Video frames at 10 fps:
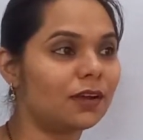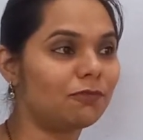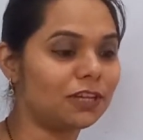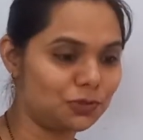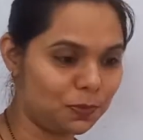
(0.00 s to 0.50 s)

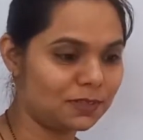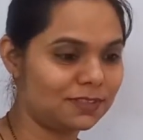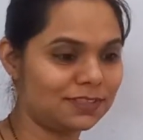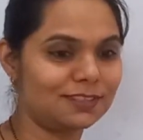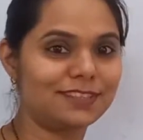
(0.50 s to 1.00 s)
first
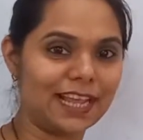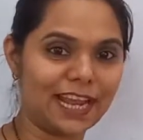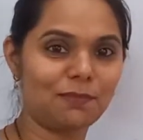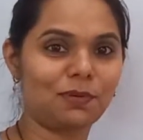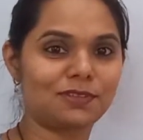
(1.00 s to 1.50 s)
person,
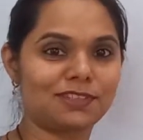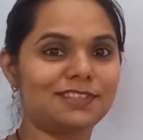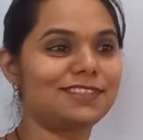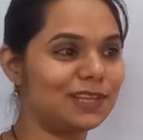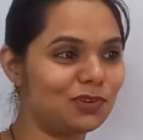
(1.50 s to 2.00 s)
second person,
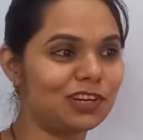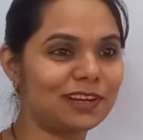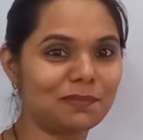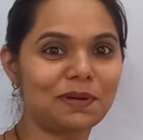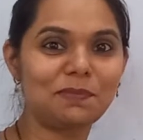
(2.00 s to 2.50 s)
singular
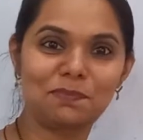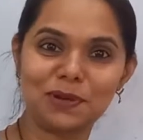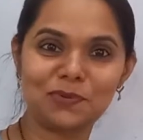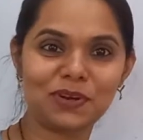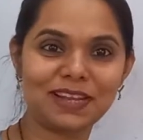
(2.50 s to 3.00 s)
number,
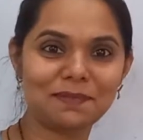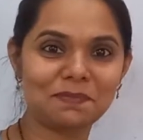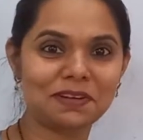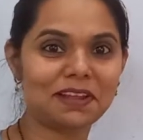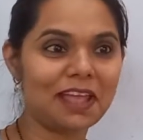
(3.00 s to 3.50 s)
plural
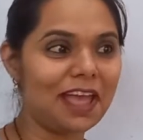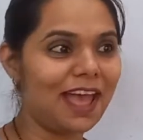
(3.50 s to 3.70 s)
number,